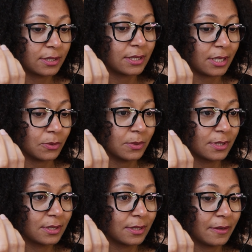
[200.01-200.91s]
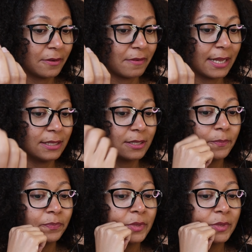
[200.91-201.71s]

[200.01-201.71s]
skills, right?